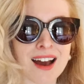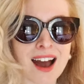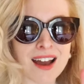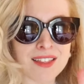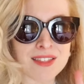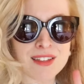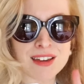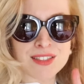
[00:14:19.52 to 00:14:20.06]

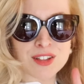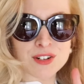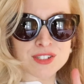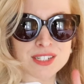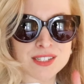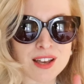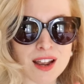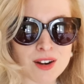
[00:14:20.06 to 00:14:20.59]
I think they're
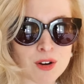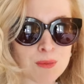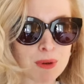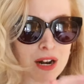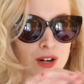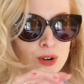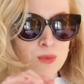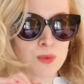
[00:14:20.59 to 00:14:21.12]
designer,
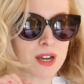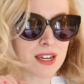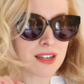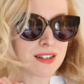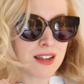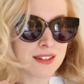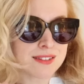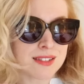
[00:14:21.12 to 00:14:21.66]
but I don't
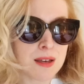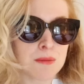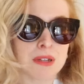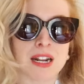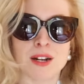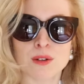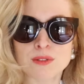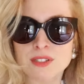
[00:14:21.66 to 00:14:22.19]
recognize them
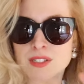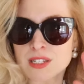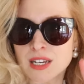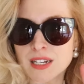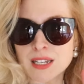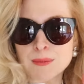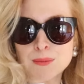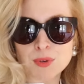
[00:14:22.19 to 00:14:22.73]
and I don't see
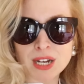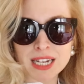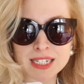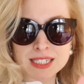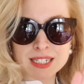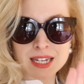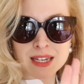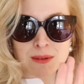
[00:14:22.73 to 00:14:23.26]
any
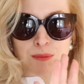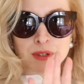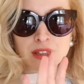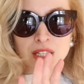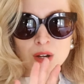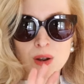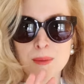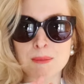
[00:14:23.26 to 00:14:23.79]
branding, but
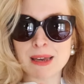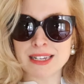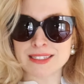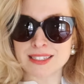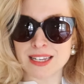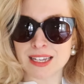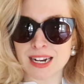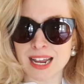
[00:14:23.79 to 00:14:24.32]
they're
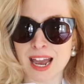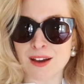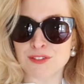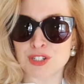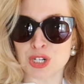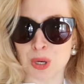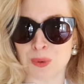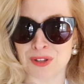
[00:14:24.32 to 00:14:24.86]
amazing and I have
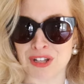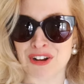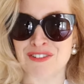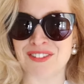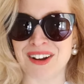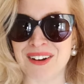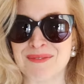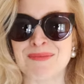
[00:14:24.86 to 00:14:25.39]
to know where they're
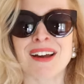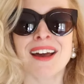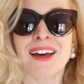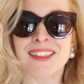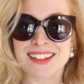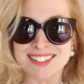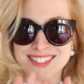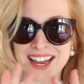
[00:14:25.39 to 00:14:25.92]
from.
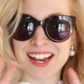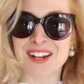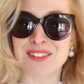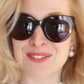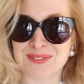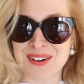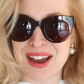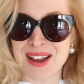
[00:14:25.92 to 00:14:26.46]
That's kind of
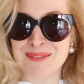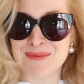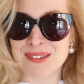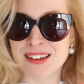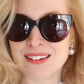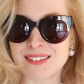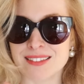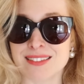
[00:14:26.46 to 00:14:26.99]
the vibe
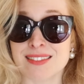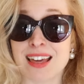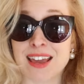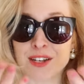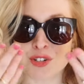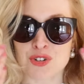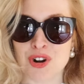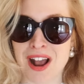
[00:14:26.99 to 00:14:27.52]
that
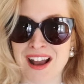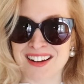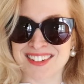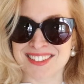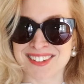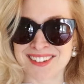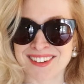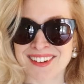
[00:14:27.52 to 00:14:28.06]
they
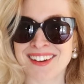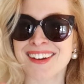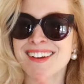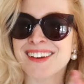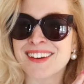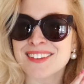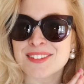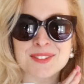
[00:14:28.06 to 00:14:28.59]
attract.
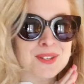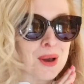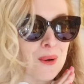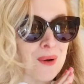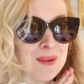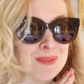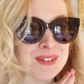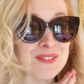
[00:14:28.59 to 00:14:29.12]

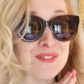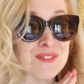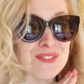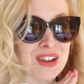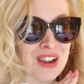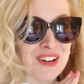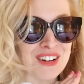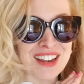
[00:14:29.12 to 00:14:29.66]
So I've been
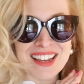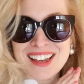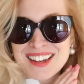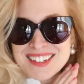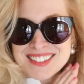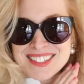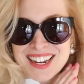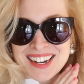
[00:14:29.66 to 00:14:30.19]
very
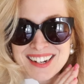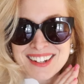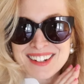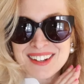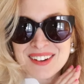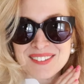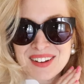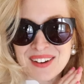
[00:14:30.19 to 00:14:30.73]

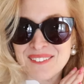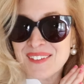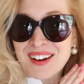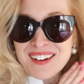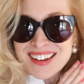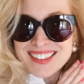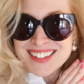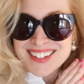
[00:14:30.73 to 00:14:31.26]
excited about
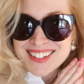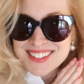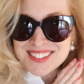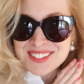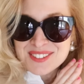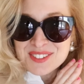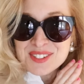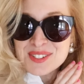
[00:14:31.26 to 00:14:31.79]
wearing these.
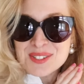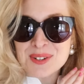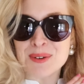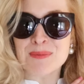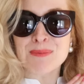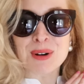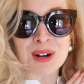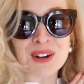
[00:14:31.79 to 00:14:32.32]
They're just
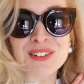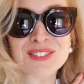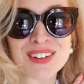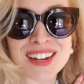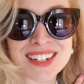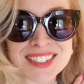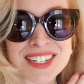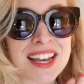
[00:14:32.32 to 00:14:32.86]
so
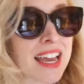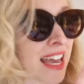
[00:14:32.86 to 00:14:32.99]
perfect.